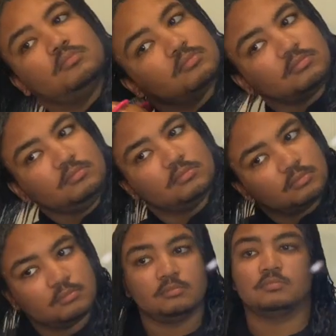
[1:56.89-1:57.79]
reverting
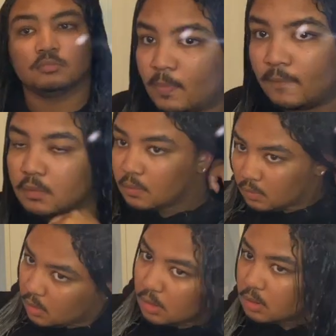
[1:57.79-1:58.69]
back, so
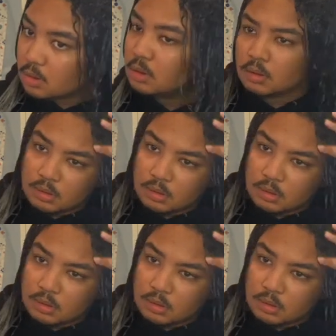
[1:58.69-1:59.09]
I don't know.